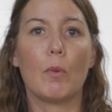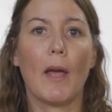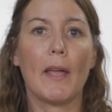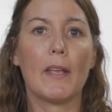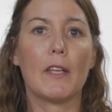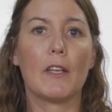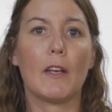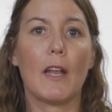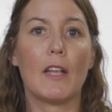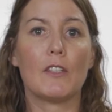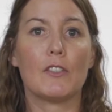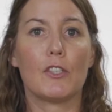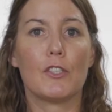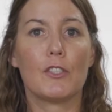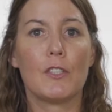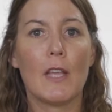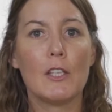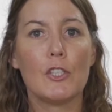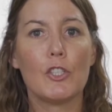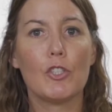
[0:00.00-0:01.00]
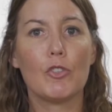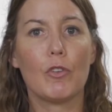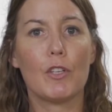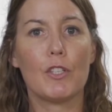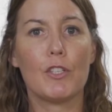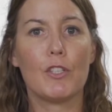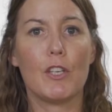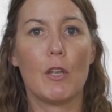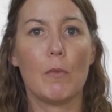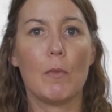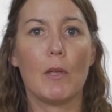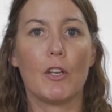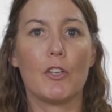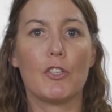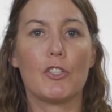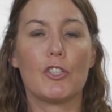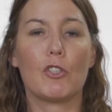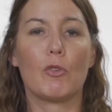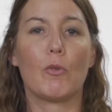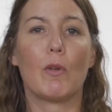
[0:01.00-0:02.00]
blanket as a sensory
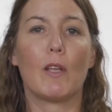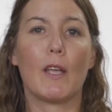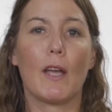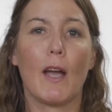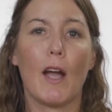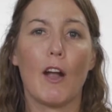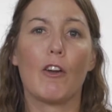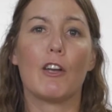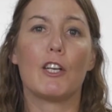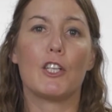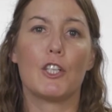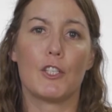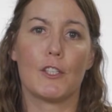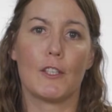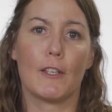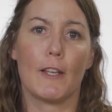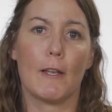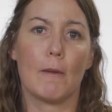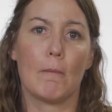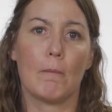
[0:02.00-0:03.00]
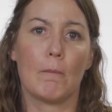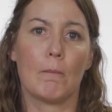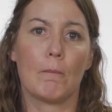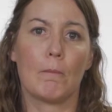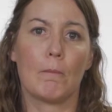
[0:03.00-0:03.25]
stimulus to encourage sleep.